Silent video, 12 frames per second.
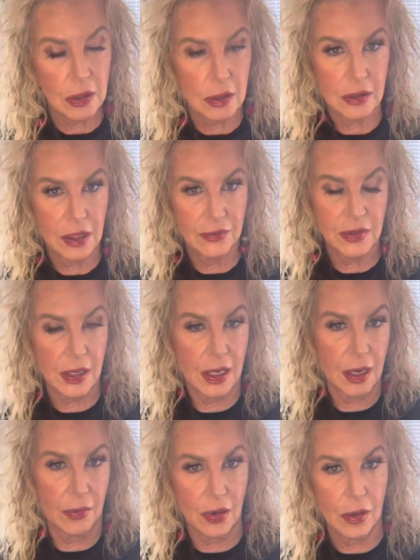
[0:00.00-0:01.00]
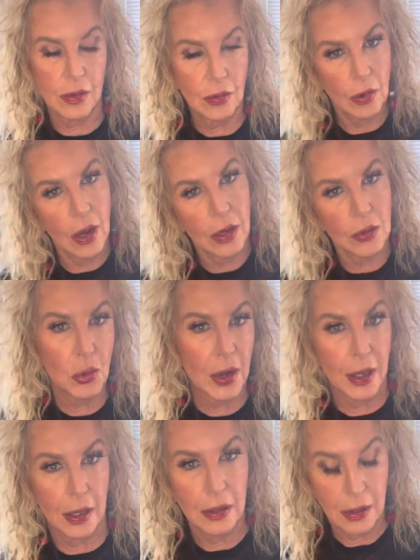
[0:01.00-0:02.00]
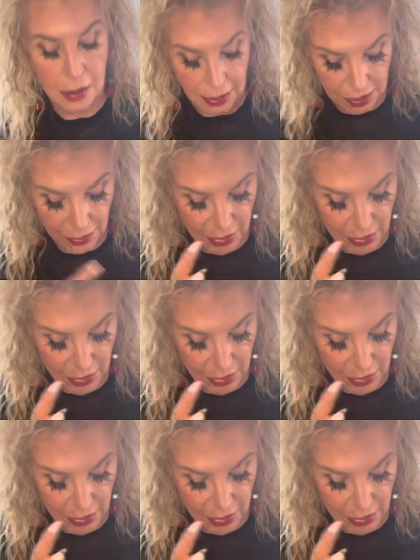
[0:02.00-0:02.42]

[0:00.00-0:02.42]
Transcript: leave the camera, walk away, come